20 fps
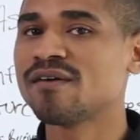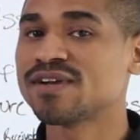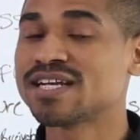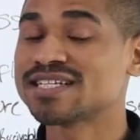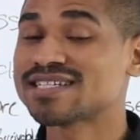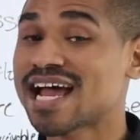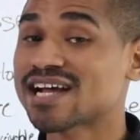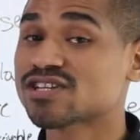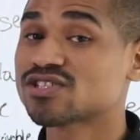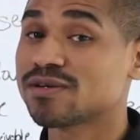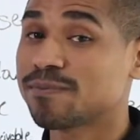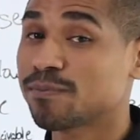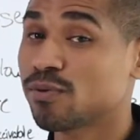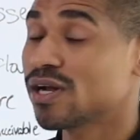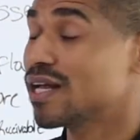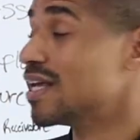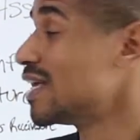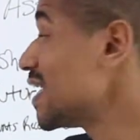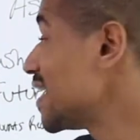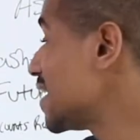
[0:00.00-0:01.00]
and it's actually
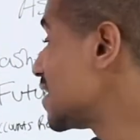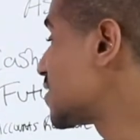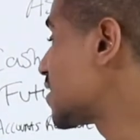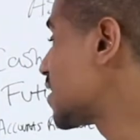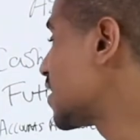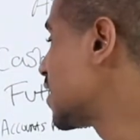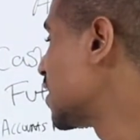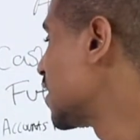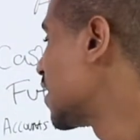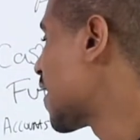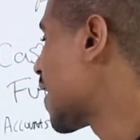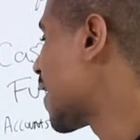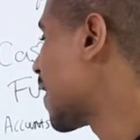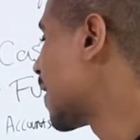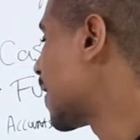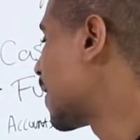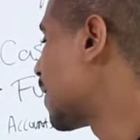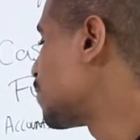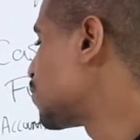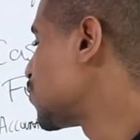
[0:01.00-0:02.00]
pretty easy
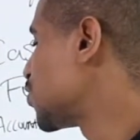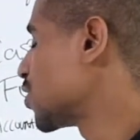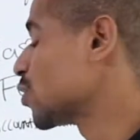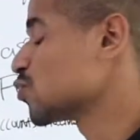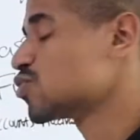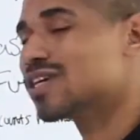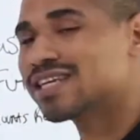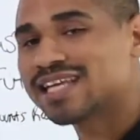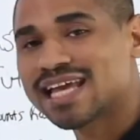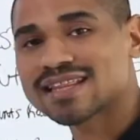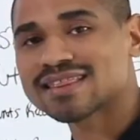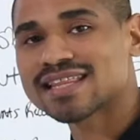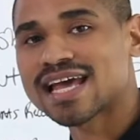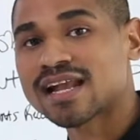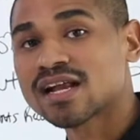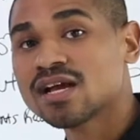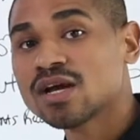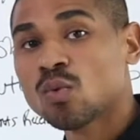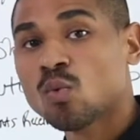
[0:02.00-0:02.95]
to get that.